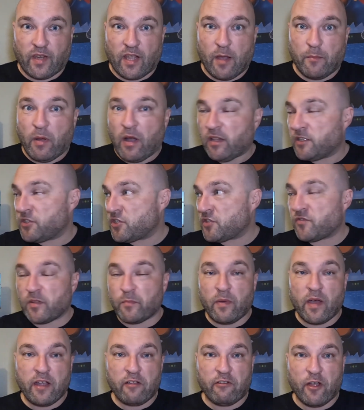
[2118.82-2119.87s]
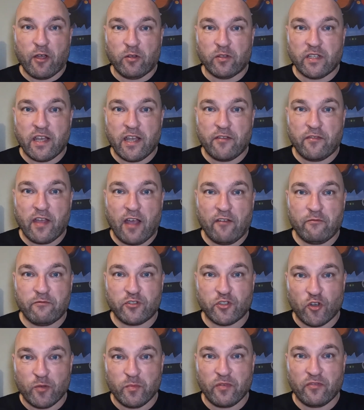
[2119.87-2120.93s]
Apologies for the background. If you haven't
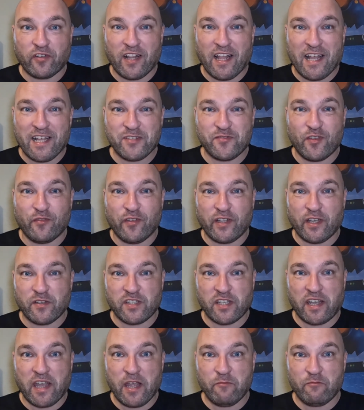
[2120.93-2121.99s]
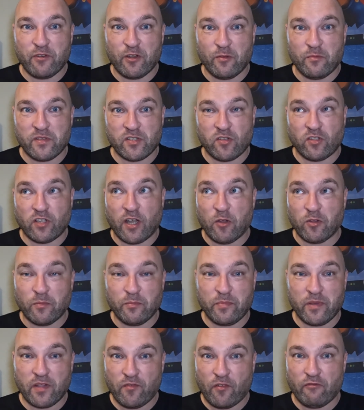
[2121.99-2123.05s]
joined me for the last few videos, the game room is undergoing a
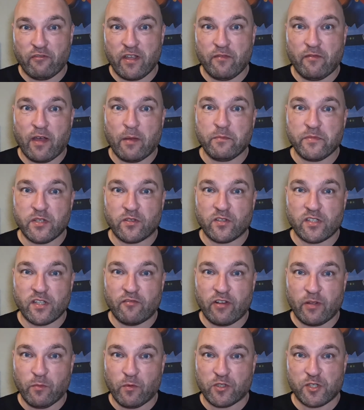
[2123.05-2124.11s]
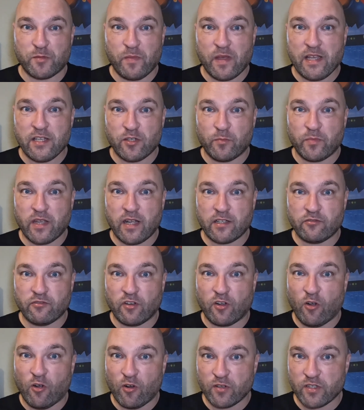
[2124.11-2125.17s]
bit of a revamp. So there's not really much space up there to
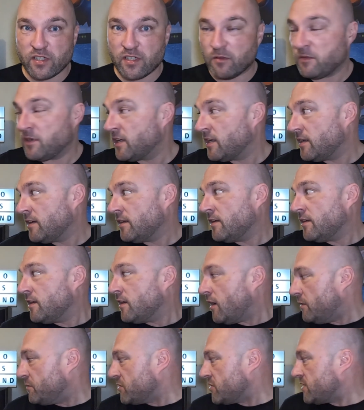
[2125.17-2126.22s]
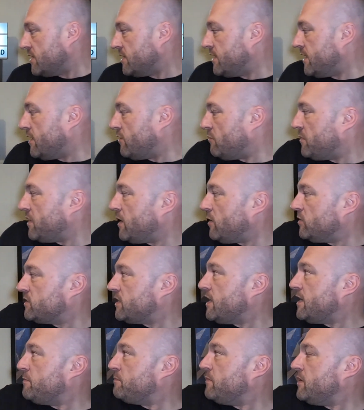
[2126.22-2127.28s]
record. So I'm just sitting here with my old
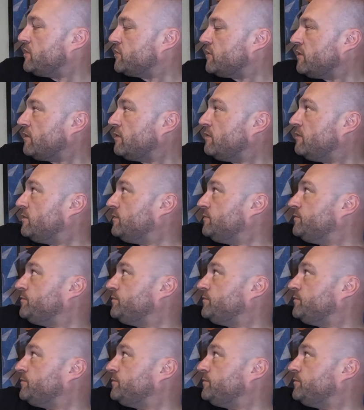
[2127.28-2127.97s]
tape measure.